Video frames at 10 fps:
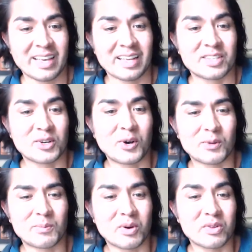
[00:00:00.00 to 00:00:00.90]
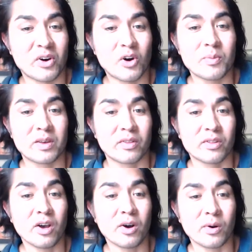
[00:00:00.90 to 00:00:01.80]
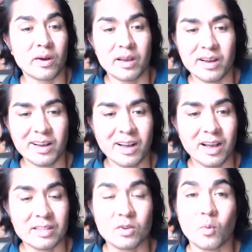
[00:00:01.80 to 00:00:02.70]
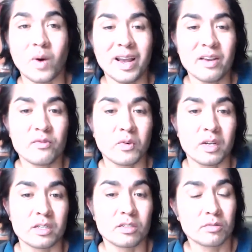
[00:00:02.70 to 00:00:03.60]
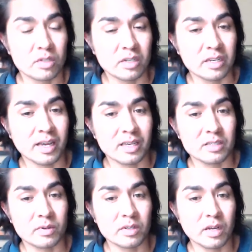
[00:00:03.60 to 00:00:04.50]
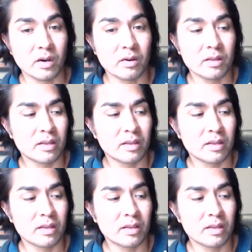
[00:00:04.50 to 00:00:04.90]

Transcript: It's a cold bowl of oatmeal. No uh, it's a wine fridge. It's a good guess, but no.